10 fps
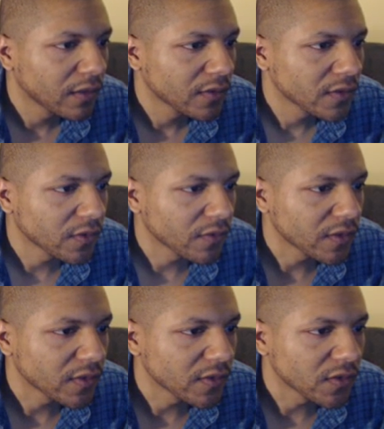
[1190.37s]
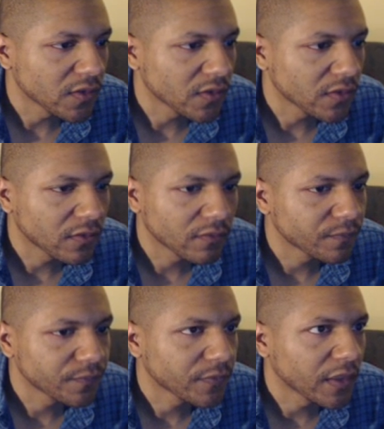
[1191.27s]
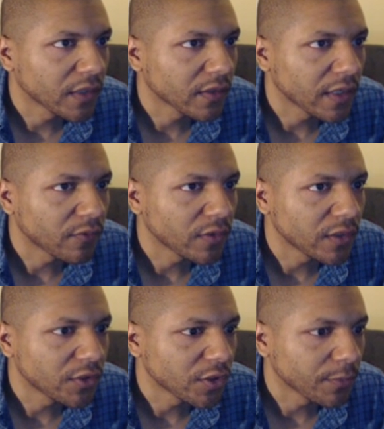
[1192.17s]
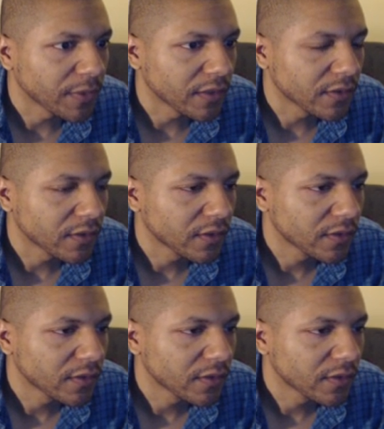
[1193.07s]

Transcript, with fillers: So this is just, yeah, I don't need a jump end.